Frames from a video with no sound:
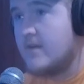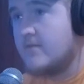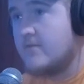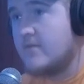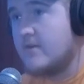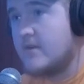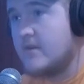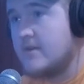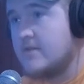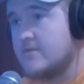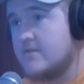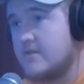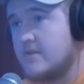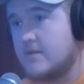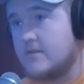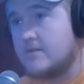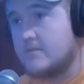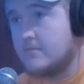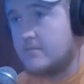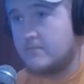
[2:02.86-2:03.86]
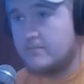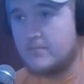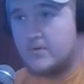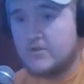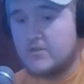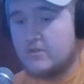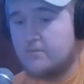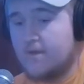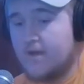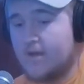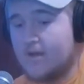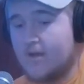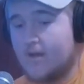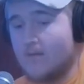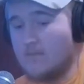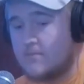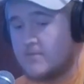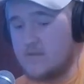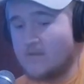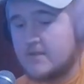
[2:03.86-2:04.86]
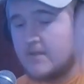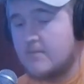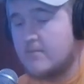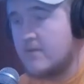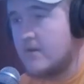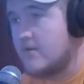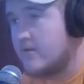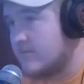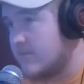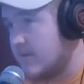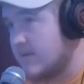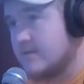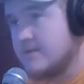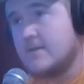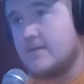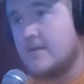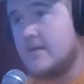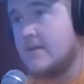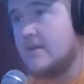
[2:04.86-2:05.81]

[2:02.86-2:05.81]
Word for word: find that freaking energy to push you back up and just keep going, man.